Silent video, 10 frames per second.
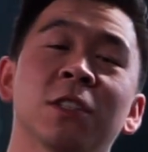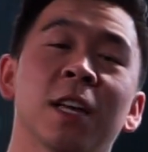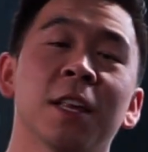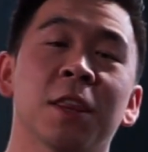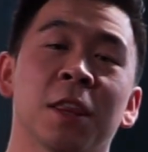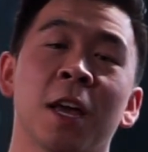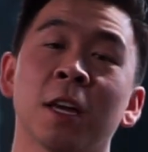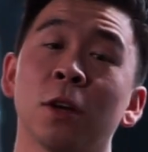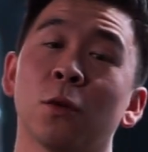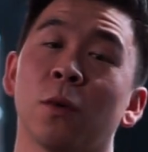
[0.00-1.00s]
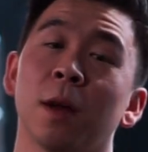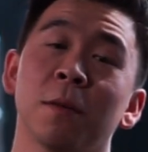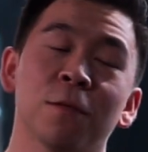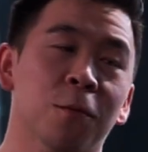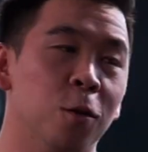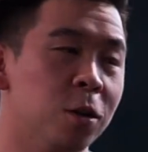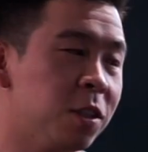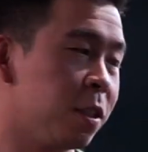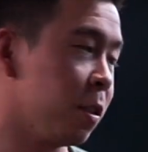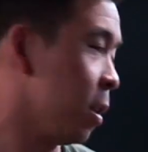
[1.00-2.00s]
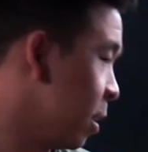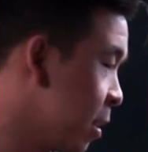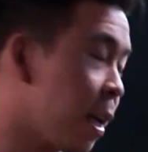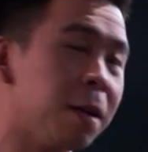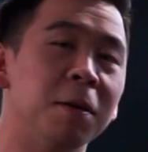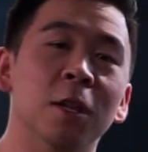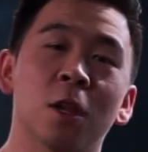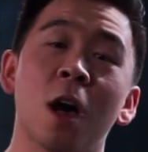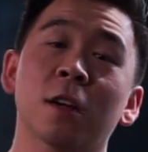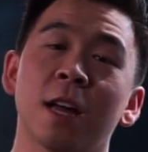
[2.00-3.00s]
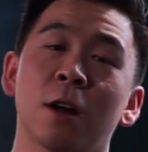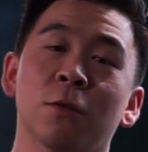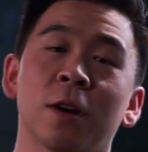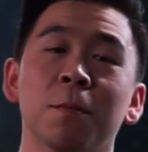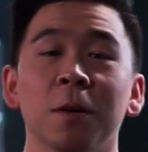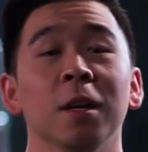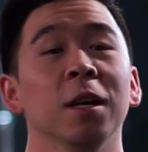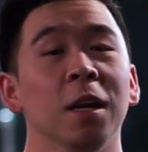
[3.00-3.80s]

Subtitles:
to say thank you to Raymond for sending me the LockDown grip.